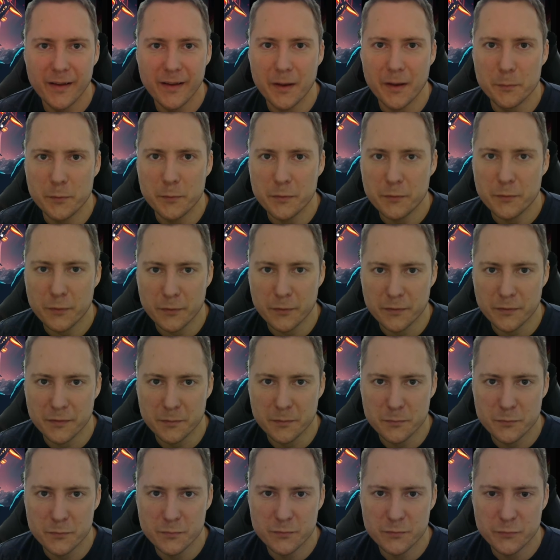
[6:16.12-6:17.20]
And we've got
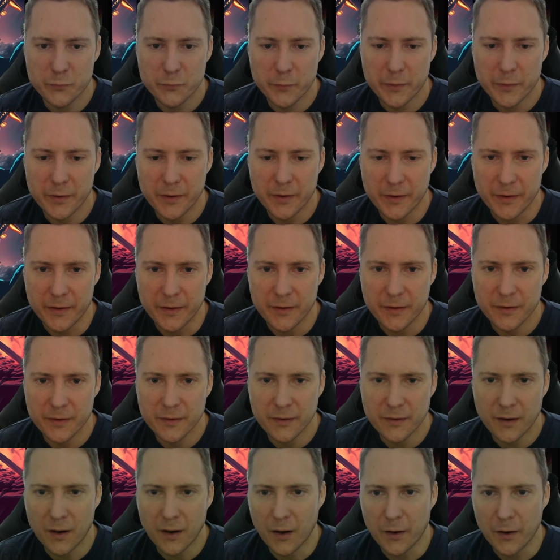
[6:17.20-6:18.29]
some really
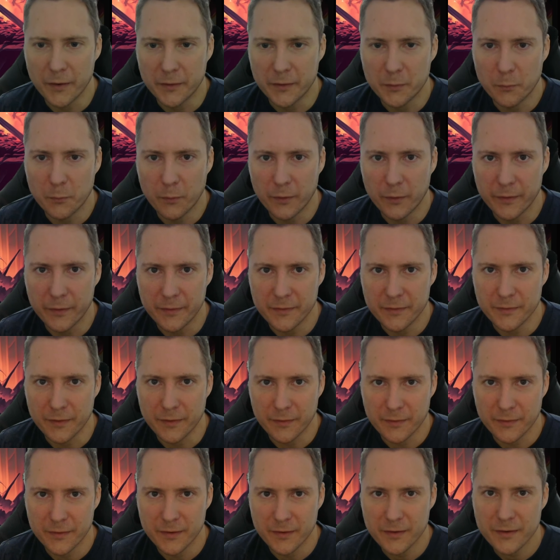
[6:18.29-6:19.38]
high quality
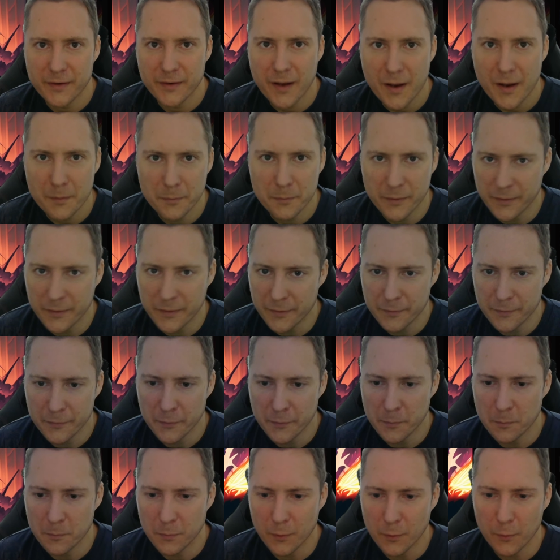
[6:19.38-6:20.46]
stuff that you could happily use on
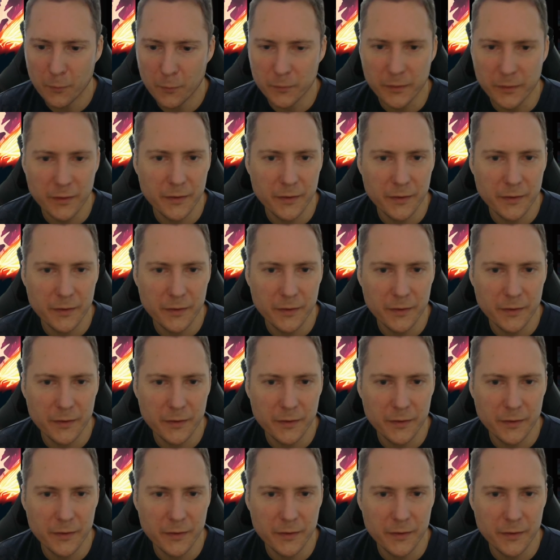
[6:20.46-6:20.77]
a blog.